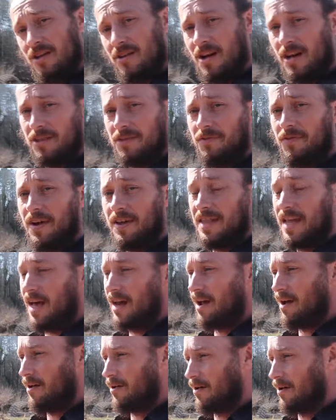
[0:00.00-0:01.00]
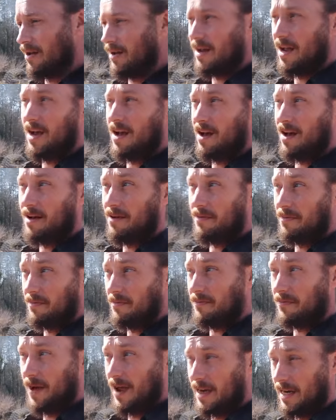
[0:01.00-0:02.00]
You guys will find that out on uh,
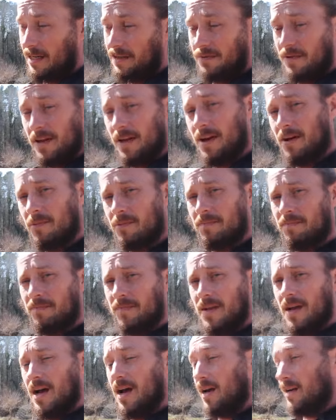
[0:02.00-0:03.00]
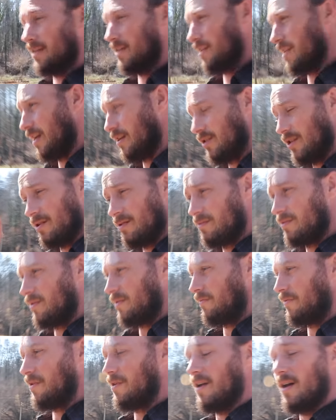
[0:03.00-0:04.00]
Friday's video. Uh, stay tuned
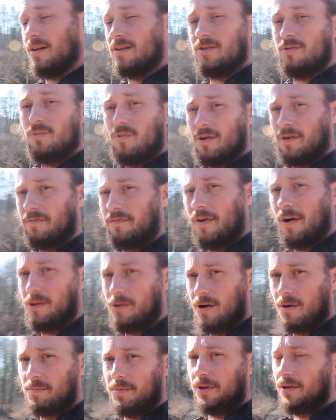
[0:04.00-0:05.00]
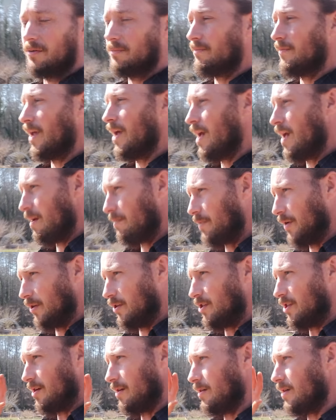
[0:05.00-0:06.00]
if you guys want to follow our build
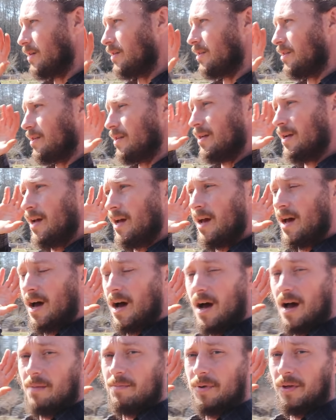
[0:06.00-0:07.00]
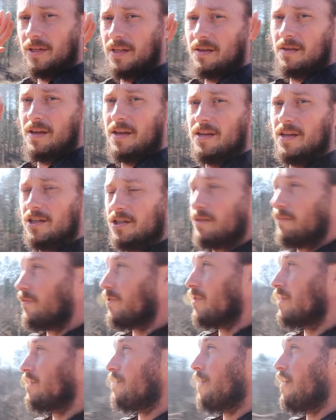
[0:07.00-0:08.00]
build series, uh, building the addition for
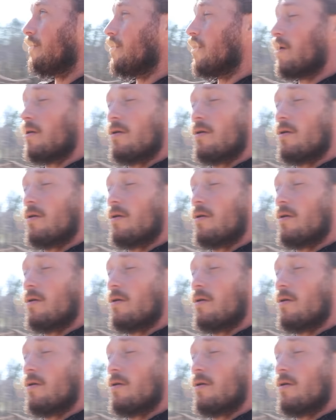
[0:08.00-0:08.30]
this mobile